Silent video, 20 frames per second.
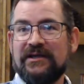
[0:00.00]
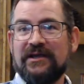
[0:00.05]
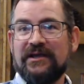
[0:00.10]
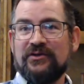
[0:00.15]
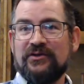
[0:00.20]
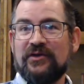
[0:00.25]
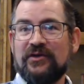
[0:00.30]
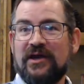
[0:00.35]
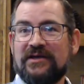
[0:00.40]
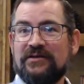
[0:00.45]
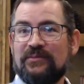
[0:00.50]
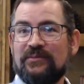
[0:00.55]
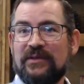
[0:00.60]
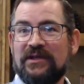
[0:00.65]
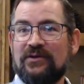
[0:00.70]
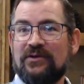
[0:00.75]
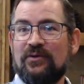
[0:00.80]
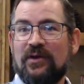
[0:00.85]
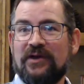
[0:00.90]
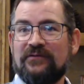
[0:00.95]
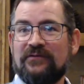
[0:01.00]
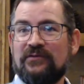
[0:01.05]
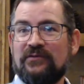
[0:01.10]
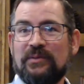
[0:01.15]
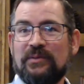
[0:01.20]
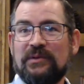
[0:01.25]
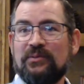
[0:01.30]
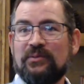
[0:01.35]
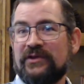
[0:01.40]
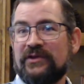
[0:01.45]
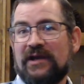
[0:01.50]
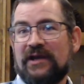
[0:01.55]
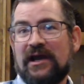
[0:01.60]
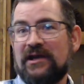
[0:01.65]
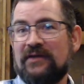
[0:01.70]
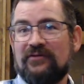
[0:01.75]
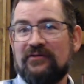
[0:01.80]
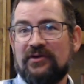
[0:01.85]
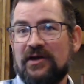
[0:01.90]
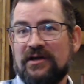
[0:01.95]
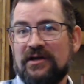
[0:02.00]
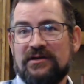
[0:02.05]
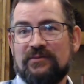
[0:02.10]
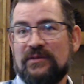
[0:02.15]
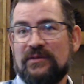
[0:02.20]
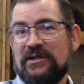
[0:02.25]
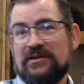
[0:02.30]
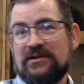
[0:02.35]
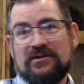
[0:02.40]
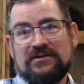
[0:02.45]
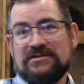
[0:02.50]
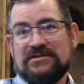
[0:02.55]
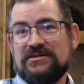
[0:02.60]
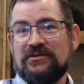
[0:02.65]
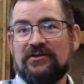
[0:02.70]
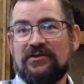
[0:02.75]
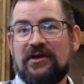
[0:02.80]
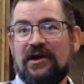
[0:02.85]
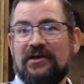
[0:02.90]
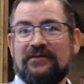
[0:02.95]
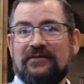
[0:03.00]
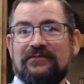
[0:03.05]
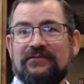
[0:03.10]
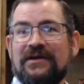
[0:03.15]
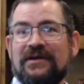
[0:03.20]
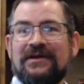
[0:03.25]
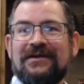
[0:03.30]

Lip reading: and you got to meet quite a few people that I never got to meet that are still kind of